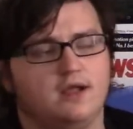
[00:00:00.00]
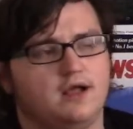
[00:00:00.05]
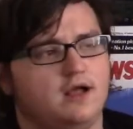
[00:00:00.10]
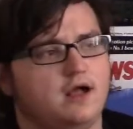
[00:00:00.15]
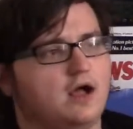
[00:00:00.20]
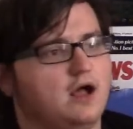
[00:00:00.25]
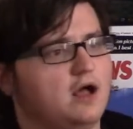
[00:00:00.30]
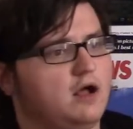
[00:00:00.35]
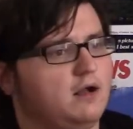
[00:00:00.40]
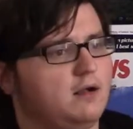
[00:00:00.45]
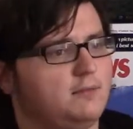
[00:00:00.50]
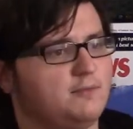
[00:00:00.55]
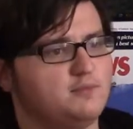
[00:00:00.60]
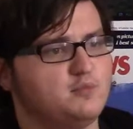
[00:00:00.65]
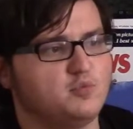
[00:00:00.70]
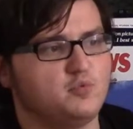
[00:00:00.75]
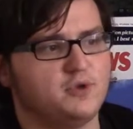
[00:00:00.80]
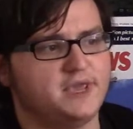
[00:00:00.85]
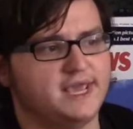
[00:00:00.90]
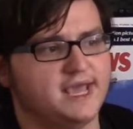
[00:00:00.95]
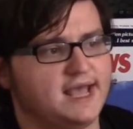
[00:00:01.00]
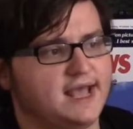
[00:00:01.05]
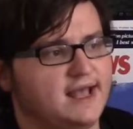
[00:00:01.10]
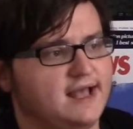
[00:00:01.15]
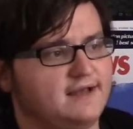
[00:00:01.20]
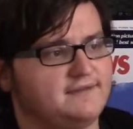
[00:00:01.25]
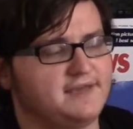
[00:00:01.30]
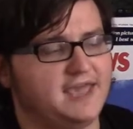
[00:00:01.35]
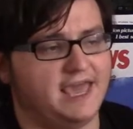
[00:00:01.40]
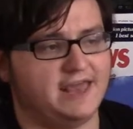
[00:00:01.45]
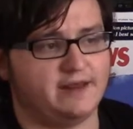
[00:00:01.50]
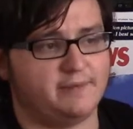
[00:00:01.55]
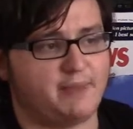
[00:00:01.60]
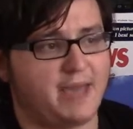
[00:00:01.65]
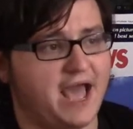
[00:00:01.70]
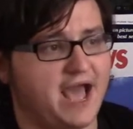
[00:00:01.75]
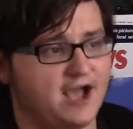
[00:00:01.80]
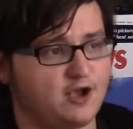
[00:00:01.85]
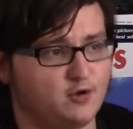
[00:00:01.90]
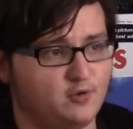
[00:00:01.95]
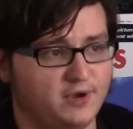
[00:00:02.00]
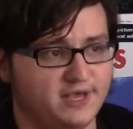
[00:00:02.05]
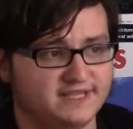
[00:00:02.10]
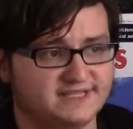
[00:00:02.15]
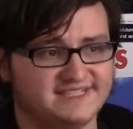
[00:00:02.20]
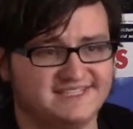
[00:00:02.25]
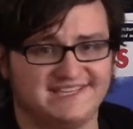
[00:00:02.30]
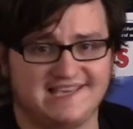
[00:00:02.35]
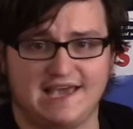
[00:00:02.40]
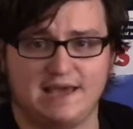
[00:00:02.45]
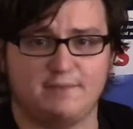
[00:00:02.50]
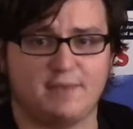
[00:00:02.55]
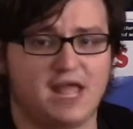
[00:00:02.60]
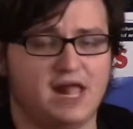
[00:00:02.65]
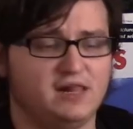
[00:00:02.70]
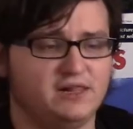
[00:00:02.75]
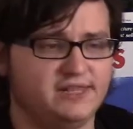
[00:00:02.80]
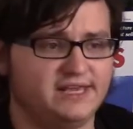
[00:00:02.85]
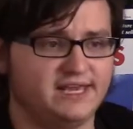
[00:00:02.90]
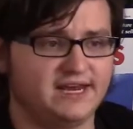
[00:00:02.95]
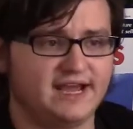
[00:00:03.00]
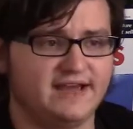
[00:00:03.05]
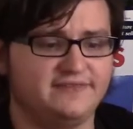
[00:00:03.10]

Um, we have Anna Paquin, Sam Elliott.